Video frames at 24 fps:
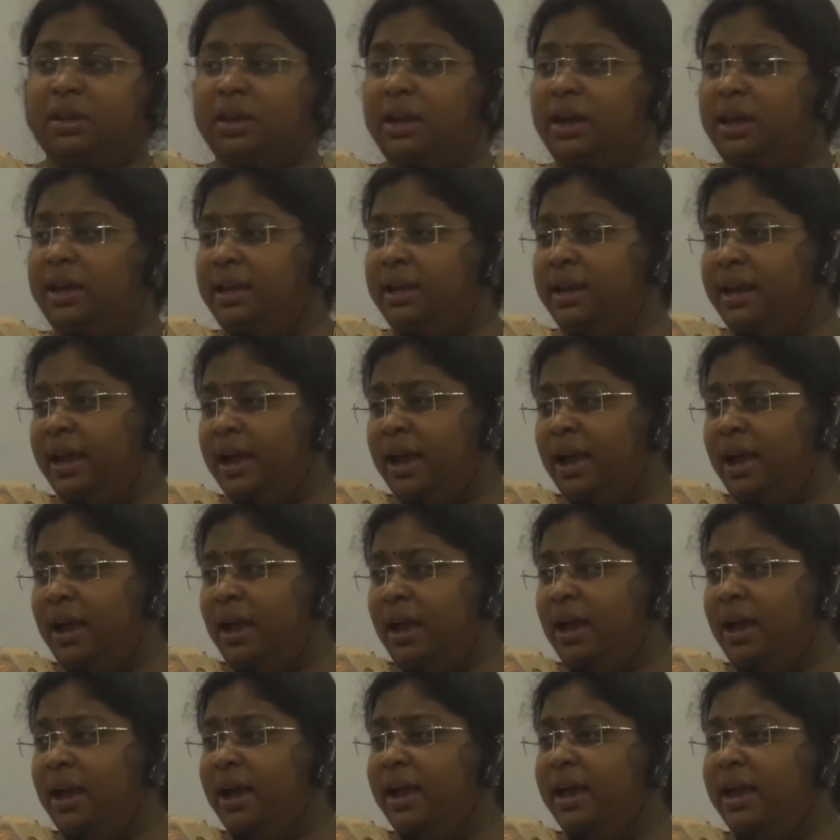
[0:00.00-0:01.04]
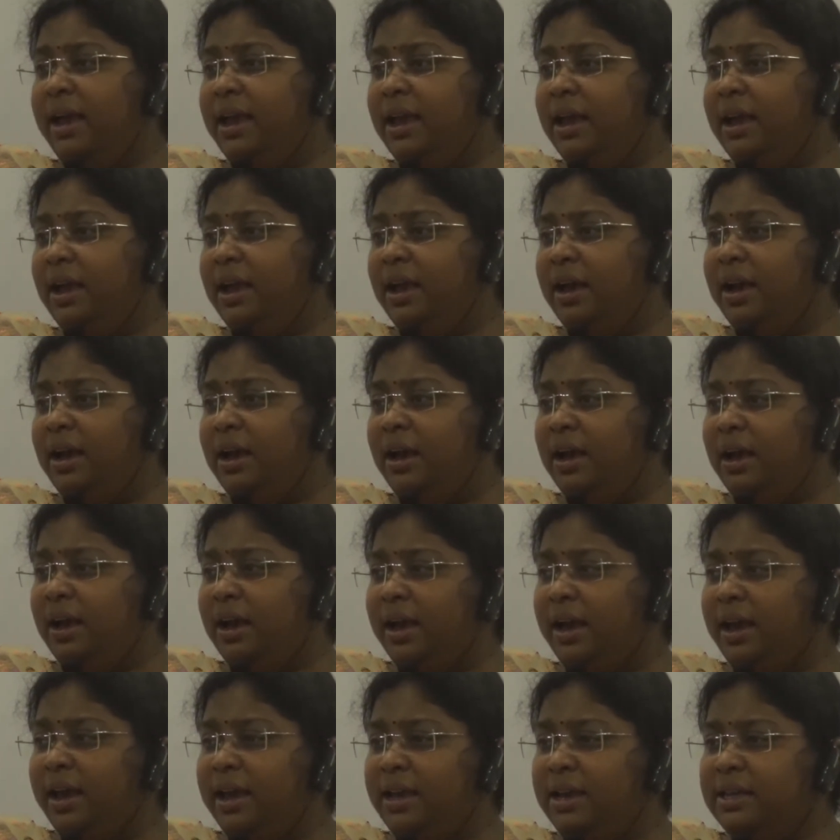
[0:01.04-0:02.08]
India
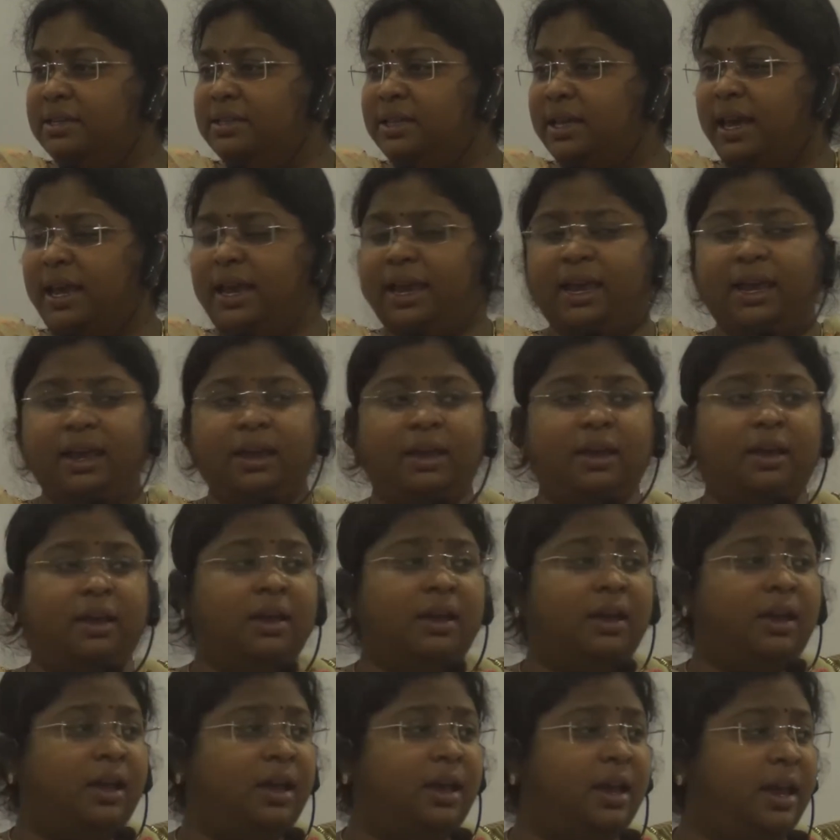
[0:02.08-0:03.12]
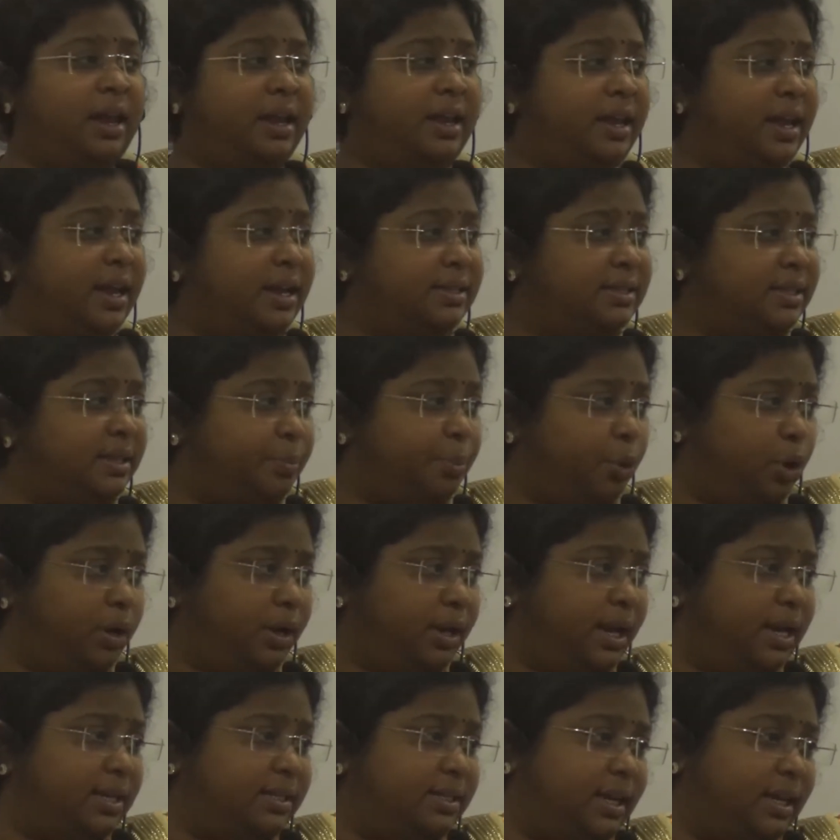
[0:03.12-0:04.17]
is a Indian
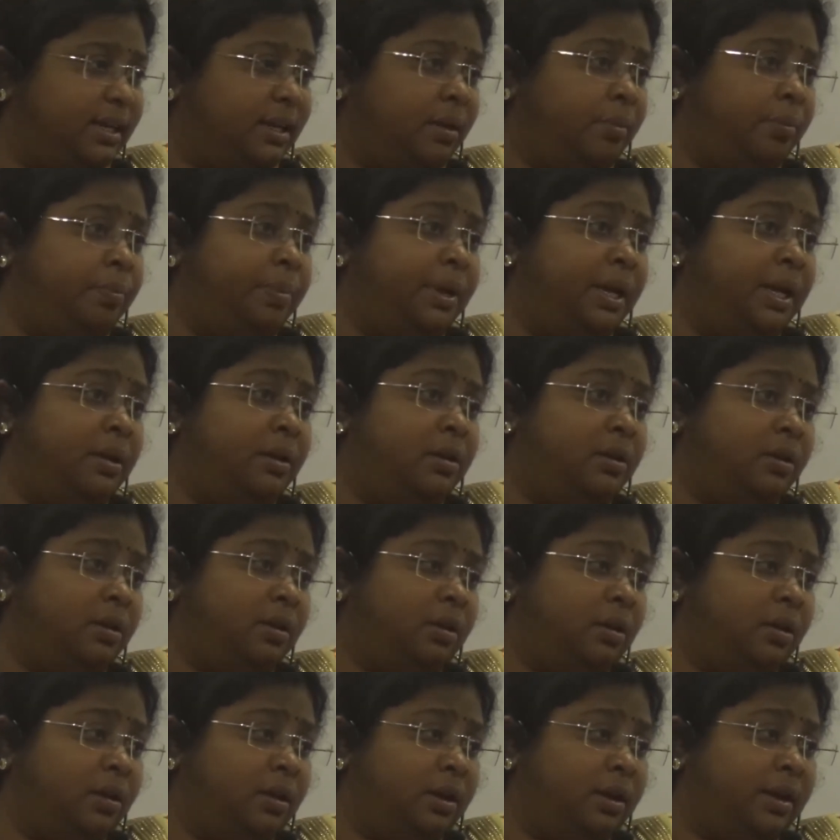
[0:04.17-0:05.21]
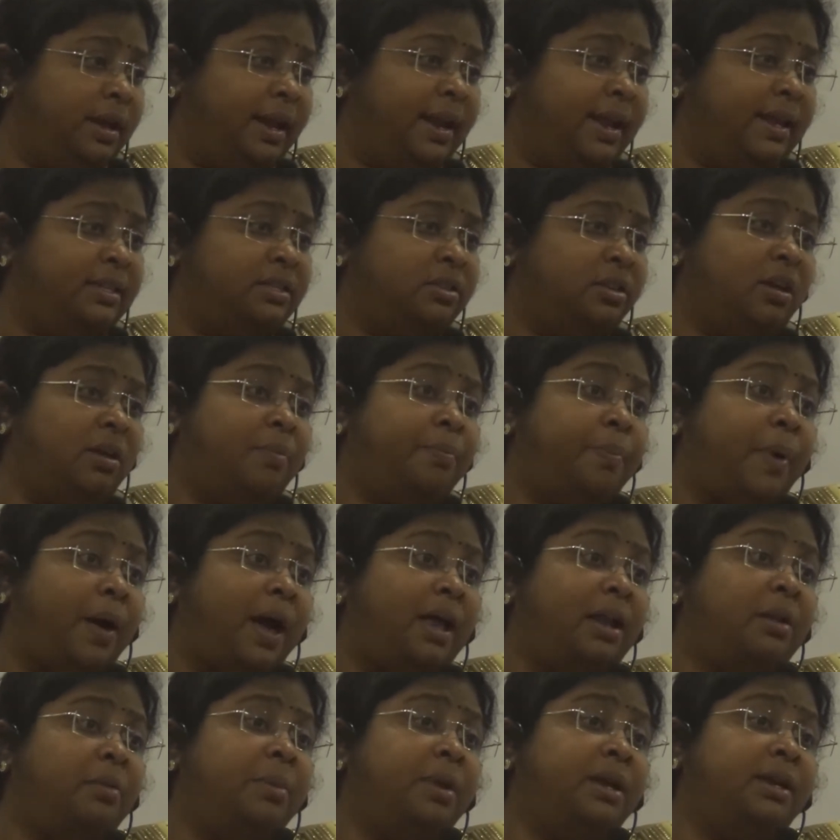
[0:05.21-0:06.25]
political setup relies on
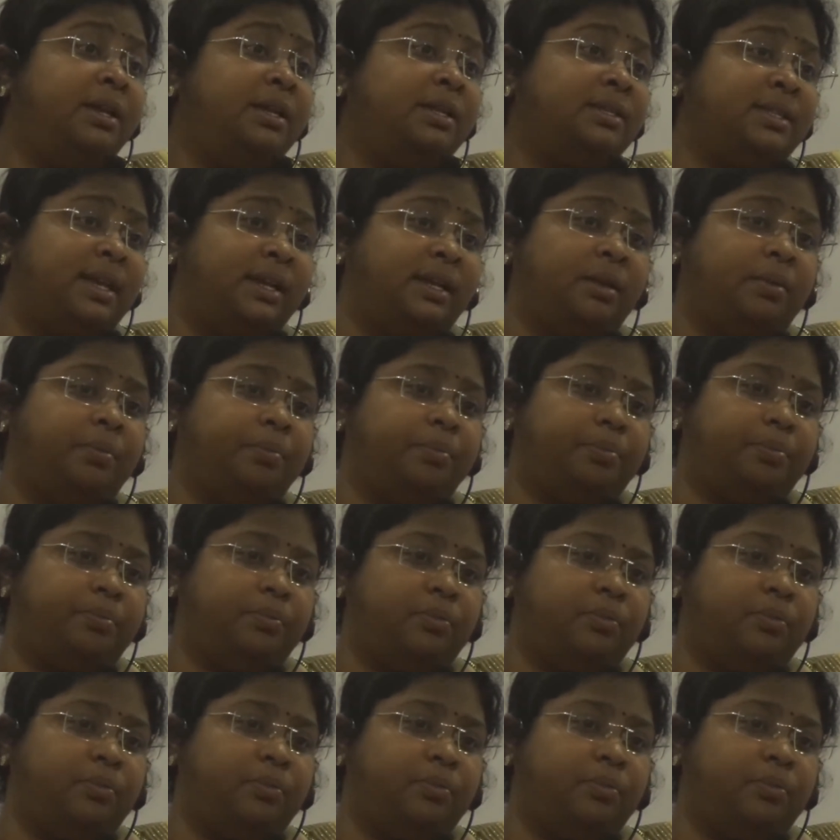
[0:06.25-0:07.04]
parliamentary setup.